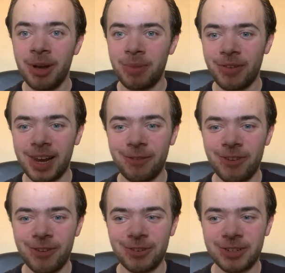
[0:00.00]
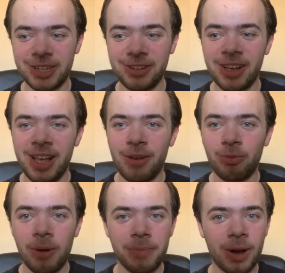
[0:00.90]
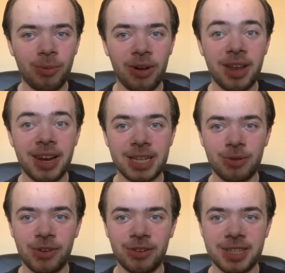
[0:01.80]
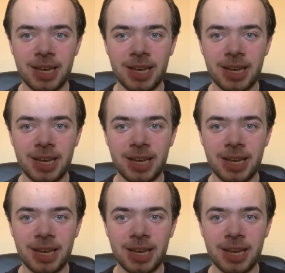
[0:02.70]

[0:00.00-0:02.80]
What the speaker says: But without any further ado, one by one, let's reveal the